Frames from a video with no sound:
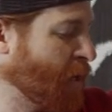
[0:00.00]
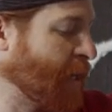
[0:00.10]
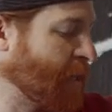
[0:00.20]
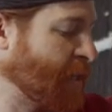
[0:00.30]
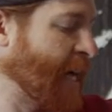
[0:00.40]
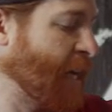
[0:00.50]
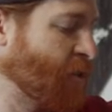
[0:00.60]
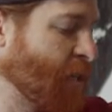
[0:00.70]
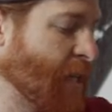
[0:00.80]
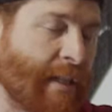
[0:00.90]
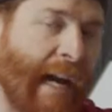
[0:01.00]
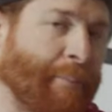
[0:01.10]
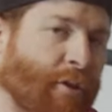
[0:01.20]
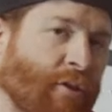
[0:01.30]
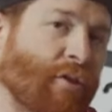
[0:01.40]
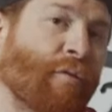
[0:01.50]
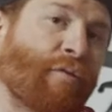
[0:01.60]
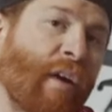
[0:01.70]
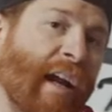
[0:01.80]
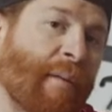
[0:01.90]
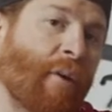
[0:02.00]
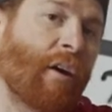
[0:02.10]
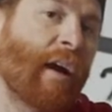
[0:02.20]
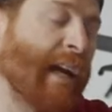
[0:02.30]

that attach the adapter to the frame are